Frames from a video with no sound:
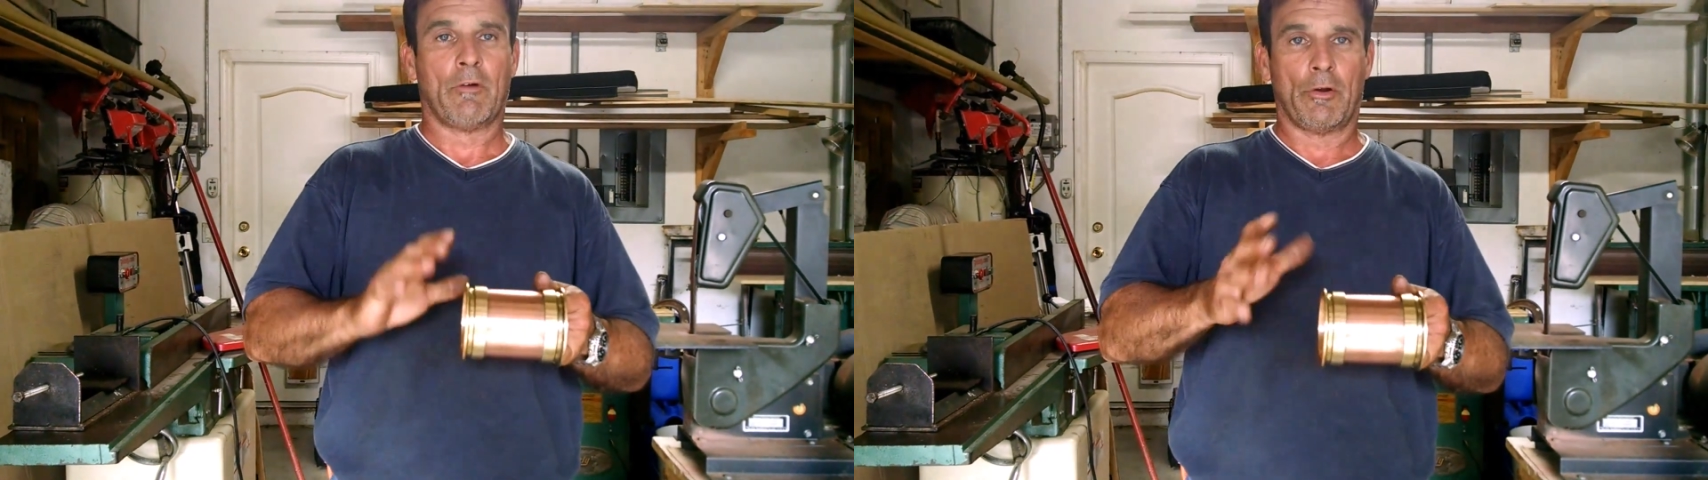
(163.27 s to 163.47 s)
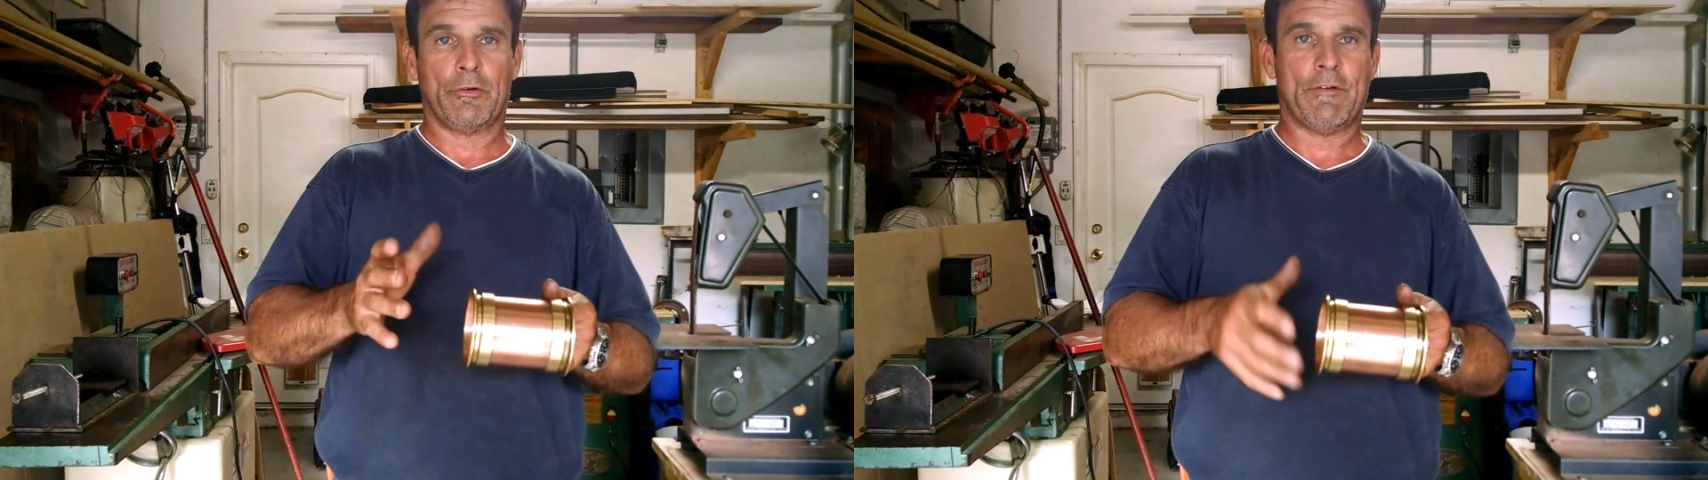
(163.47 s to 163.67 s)

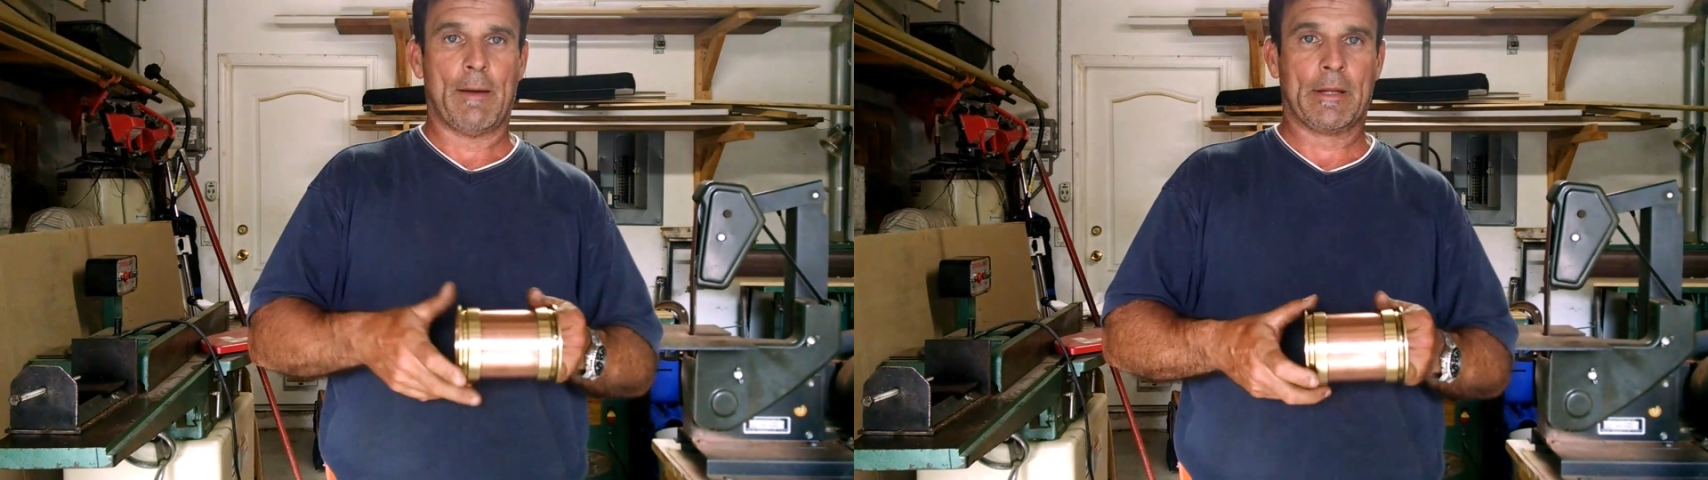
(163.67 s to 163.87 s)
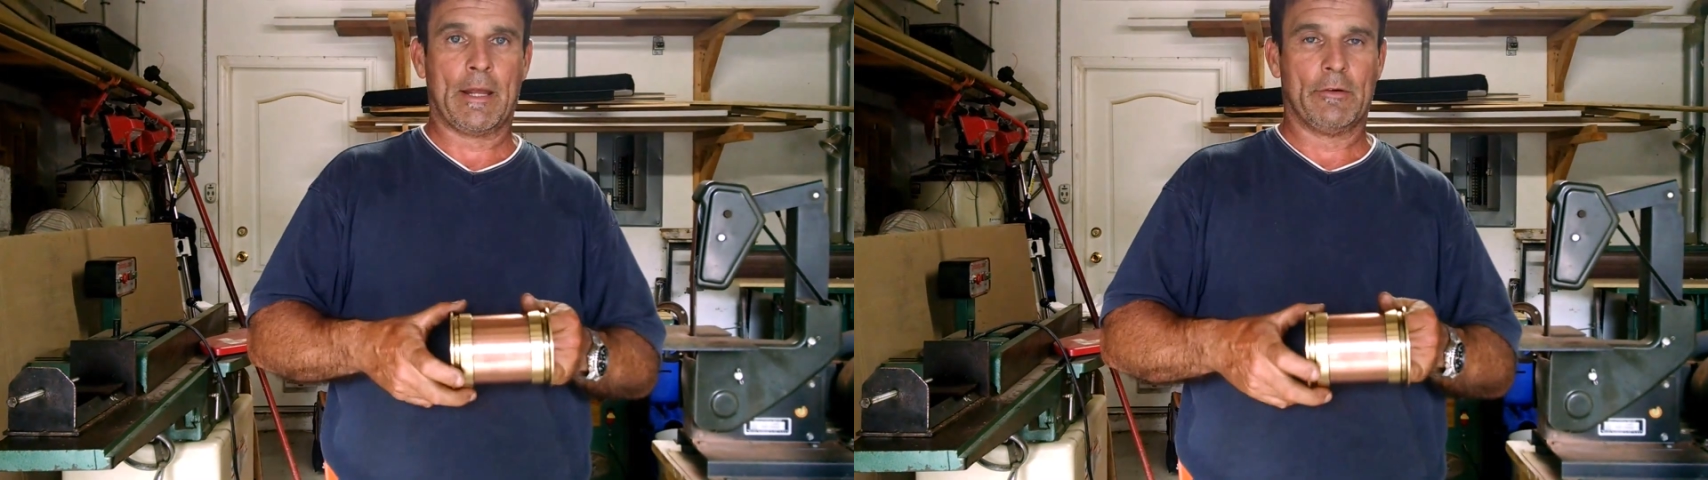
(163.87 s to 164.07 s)
for all you
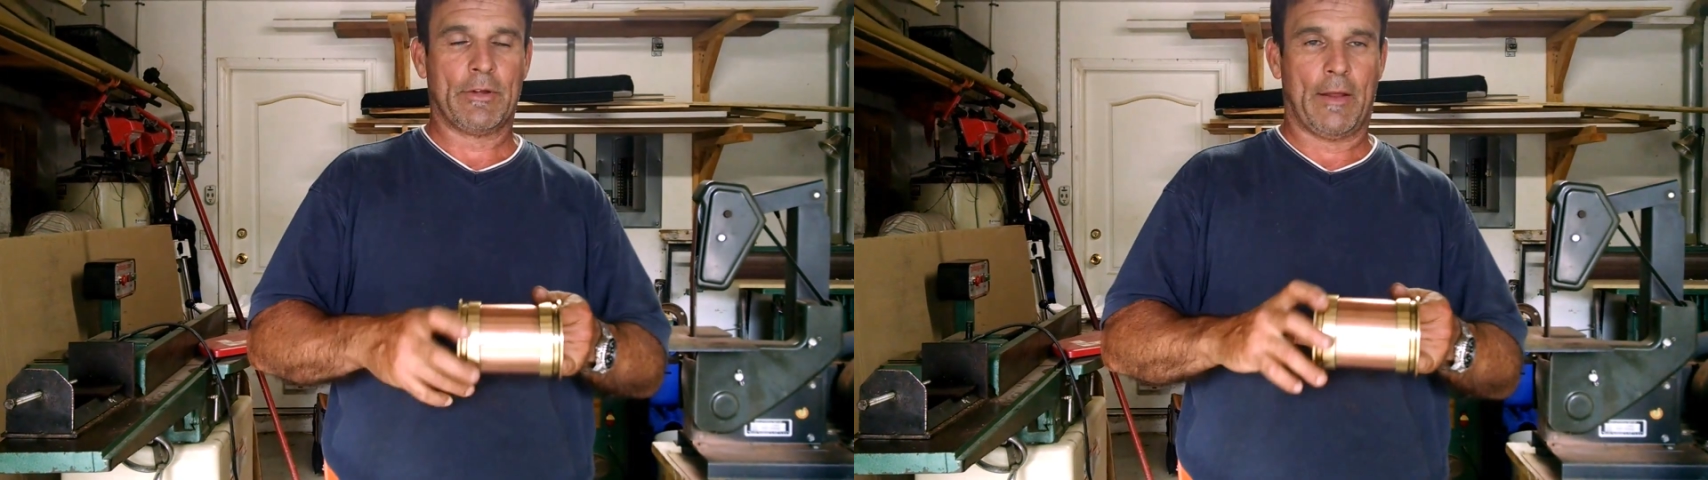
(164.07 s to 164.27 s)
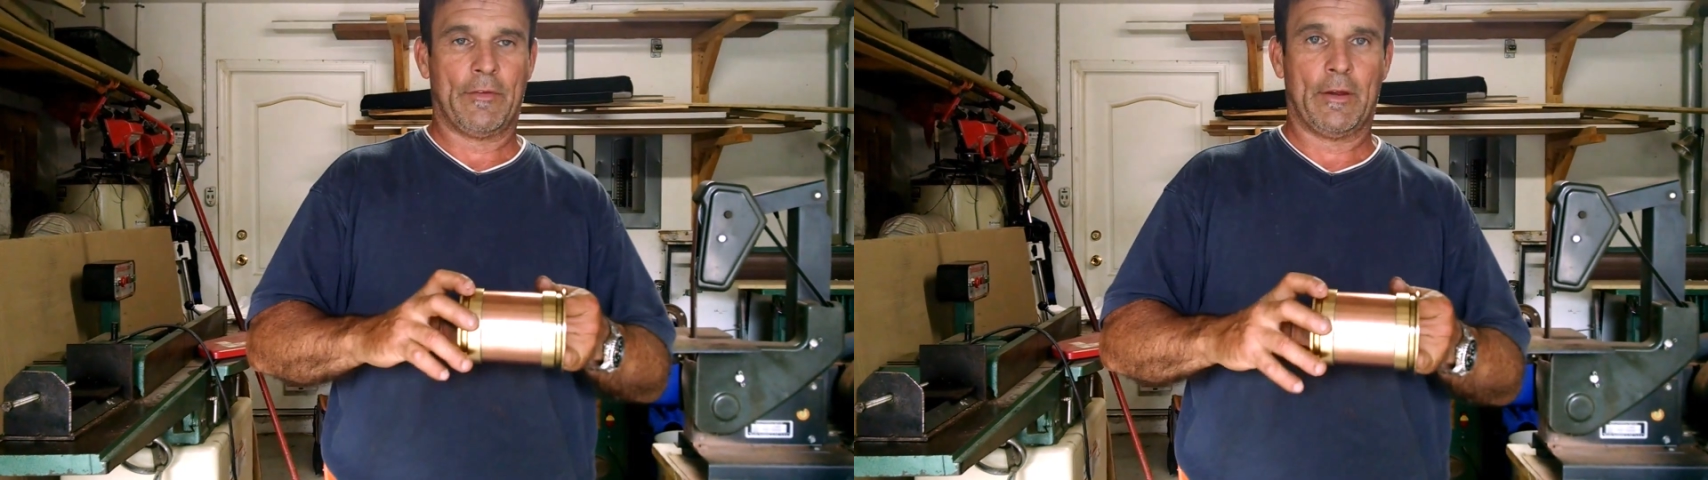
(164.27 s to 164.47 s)

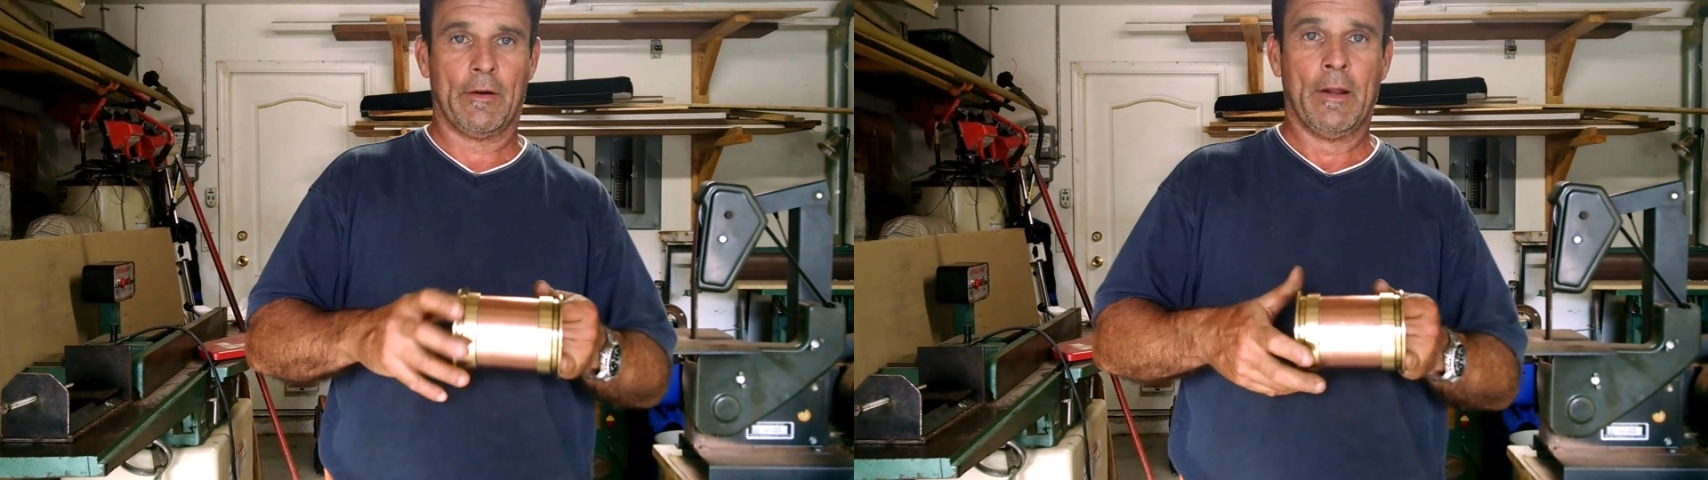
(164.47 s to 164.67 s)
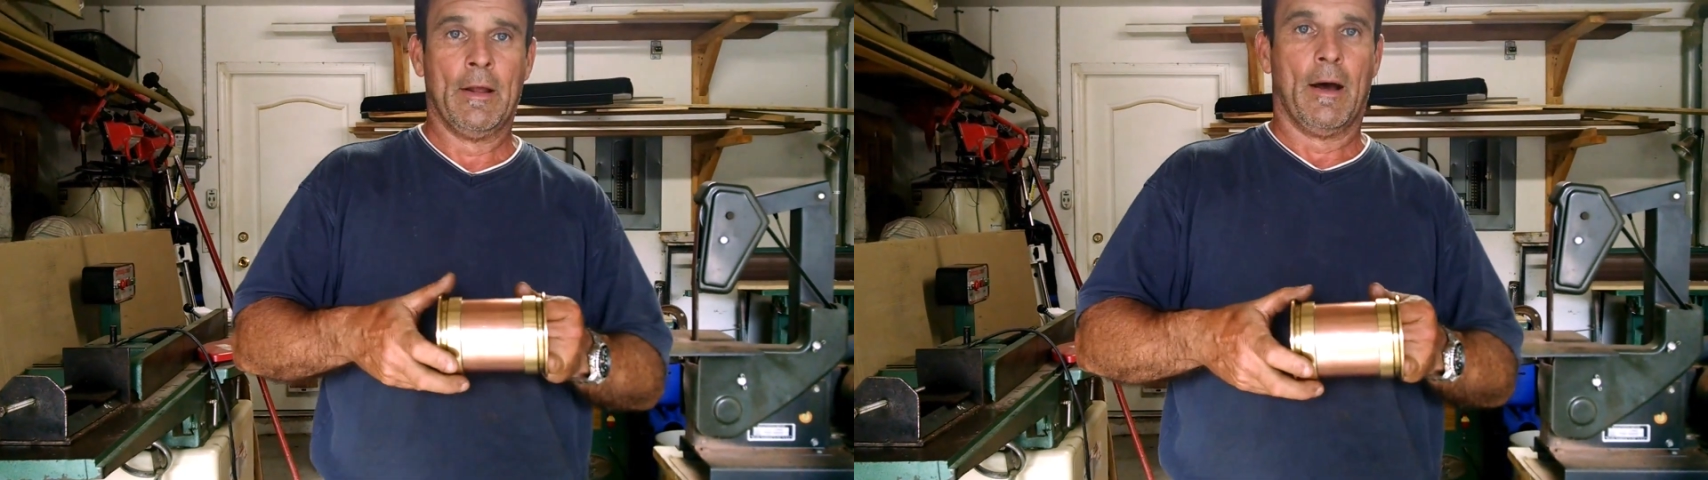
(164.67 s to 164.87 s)
fabricators out
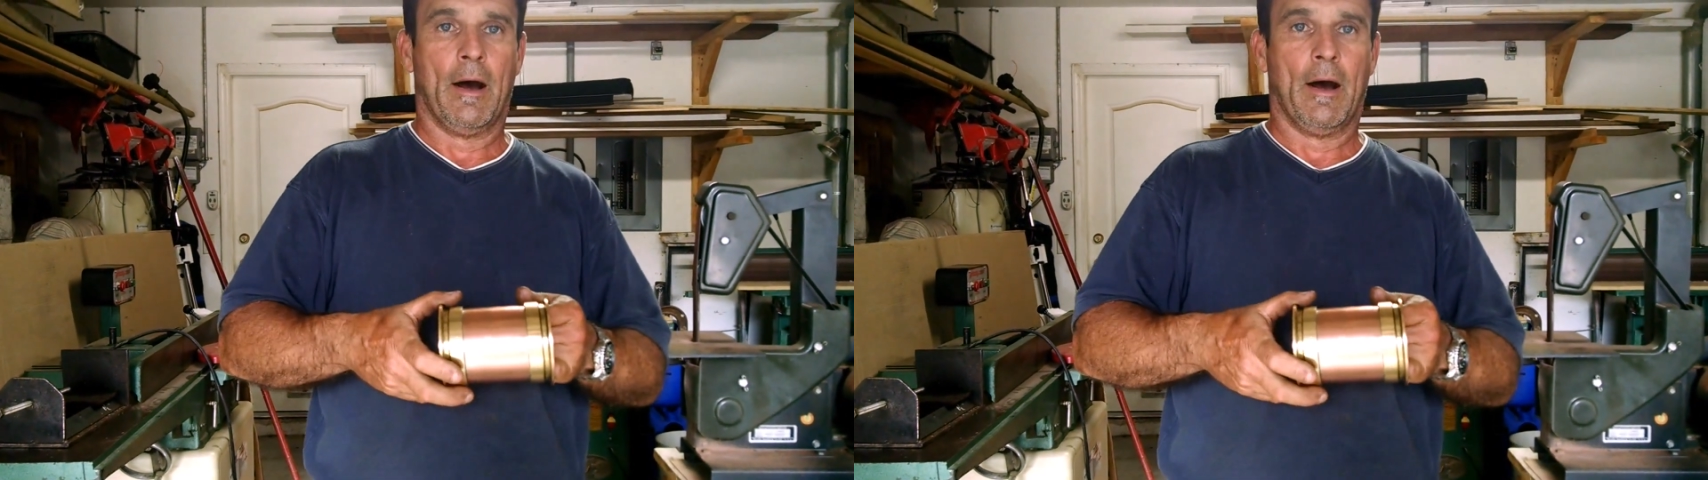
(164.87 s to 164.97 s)
there.